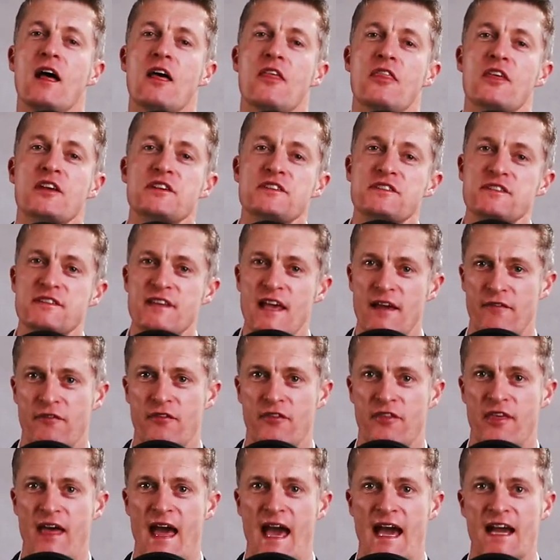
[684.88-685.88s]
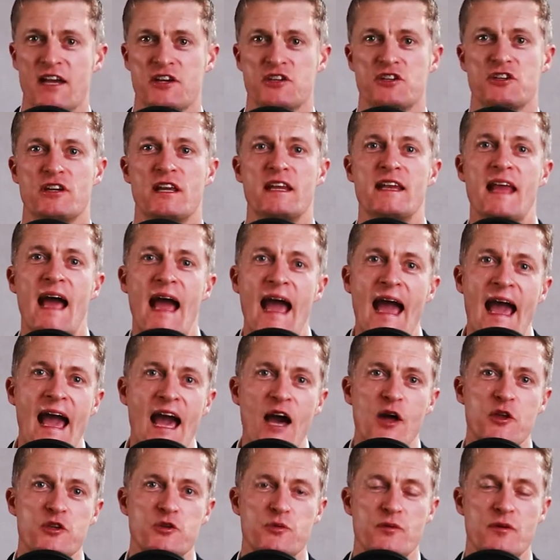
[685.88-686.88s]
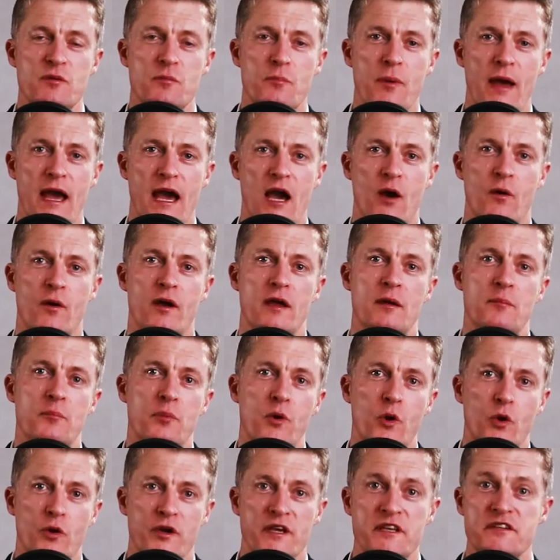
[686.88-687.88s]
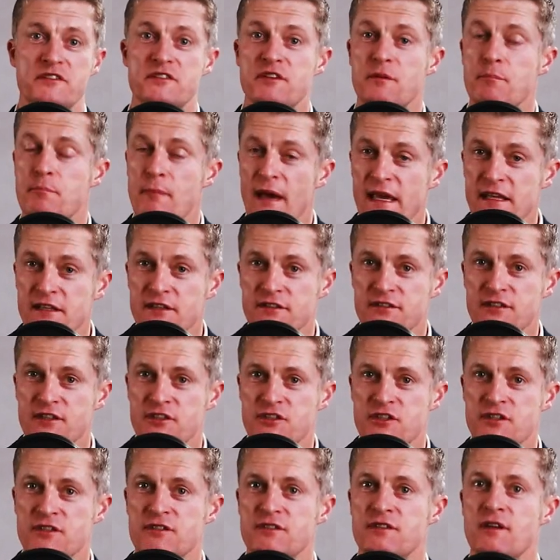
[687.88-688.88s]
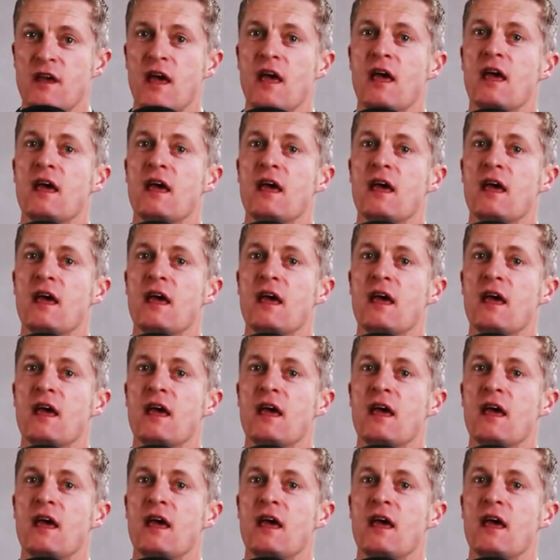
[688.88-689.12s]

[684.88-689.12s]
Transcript: The seventh action in how to empower employees to make decisions